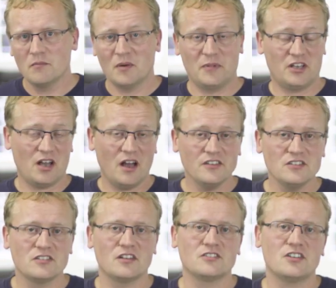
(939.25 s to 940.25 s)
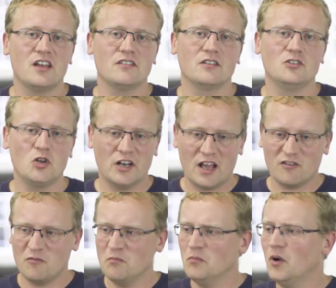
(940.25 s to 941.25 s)
but because it's untethered, you can
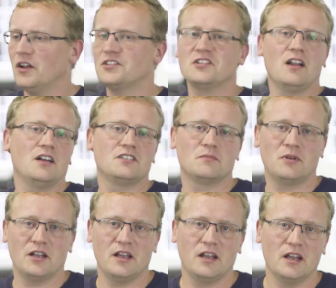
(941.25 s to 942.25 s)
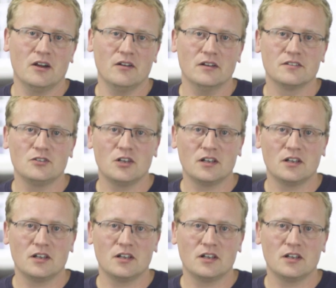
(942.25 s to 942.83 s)
have much larger playing areas.